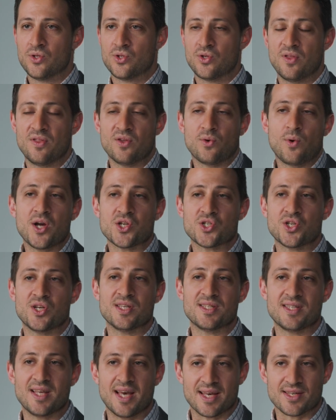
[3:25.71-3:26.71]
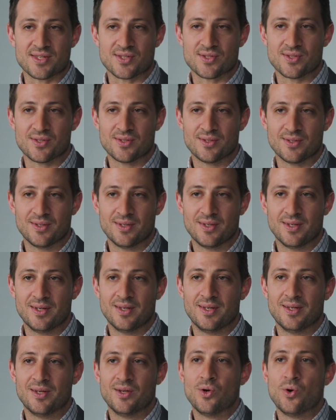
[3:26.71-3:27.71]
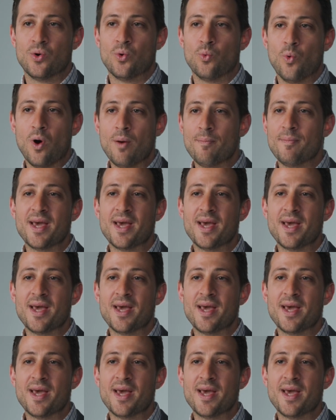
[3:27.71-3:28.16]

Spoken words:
So then the question is this: what